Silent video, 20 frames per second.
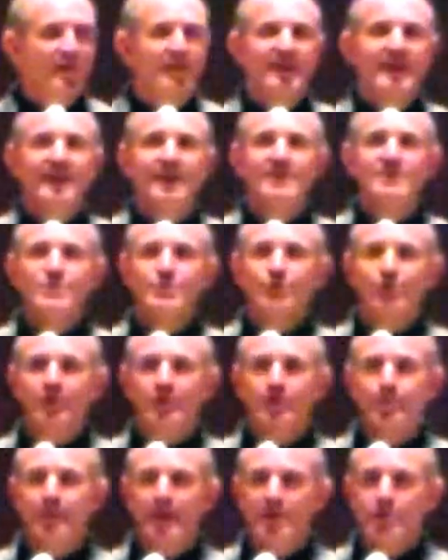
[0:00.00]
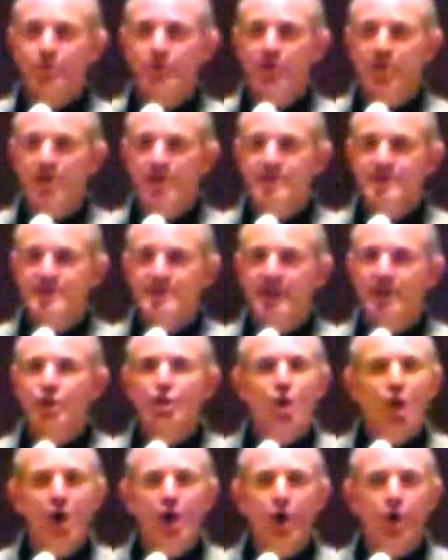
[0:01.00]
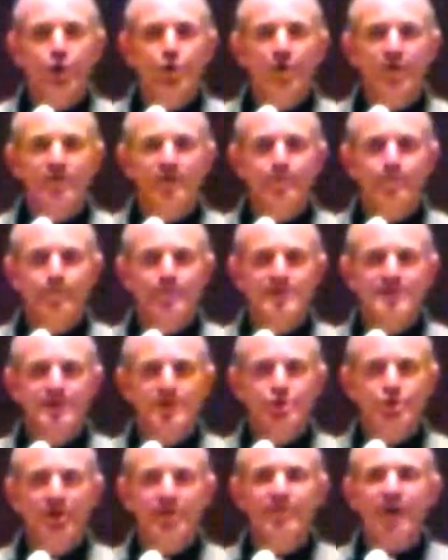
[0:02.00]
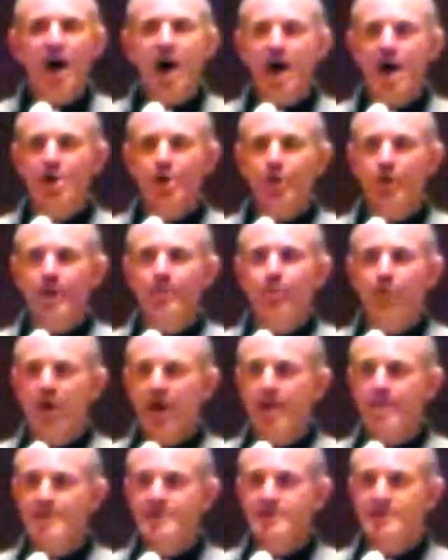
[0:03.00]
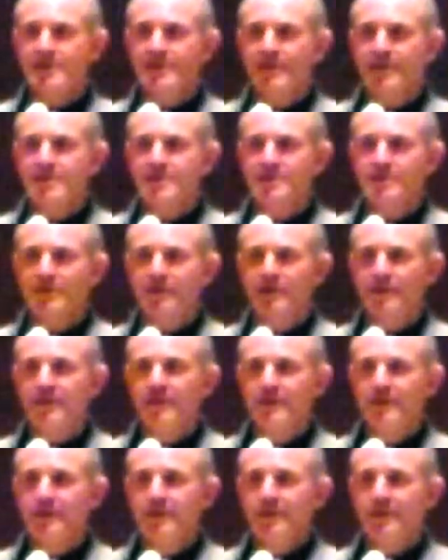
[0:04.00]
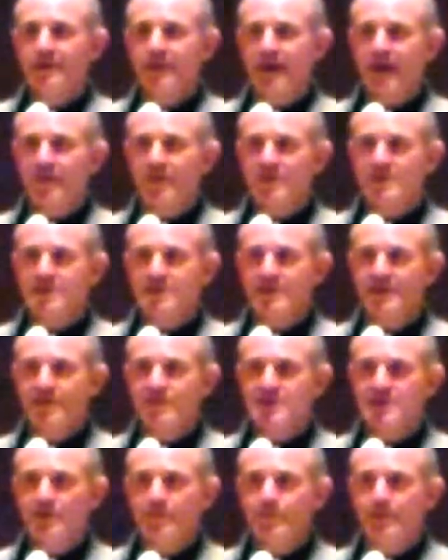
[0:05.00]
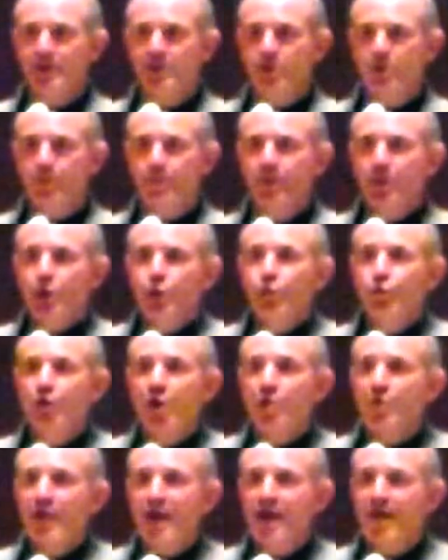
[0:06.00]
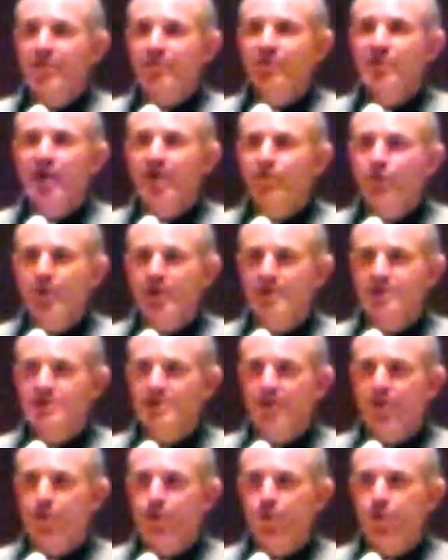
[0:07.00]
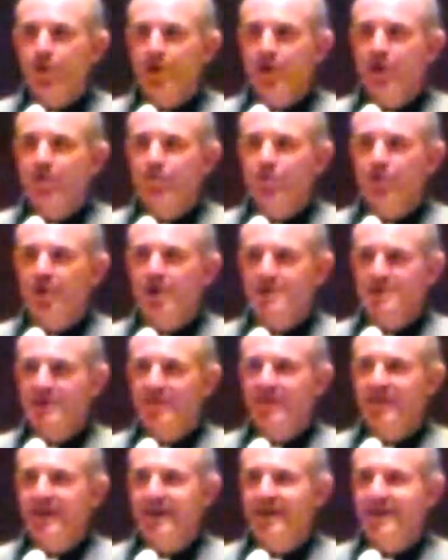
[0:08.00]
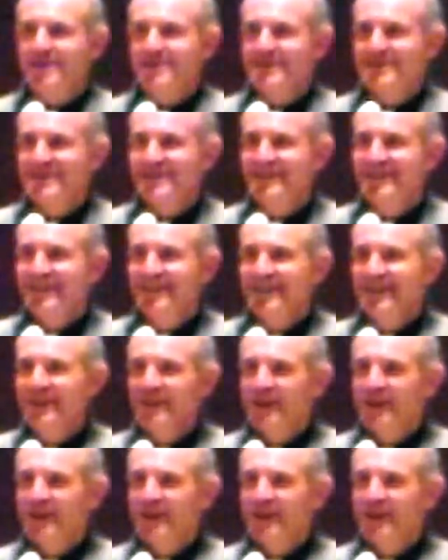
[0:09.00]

The Eastern Patriarch said, no, you have a position of honor and primacy as the at the See of St. Peter, but you don't have governance authority over us in the East.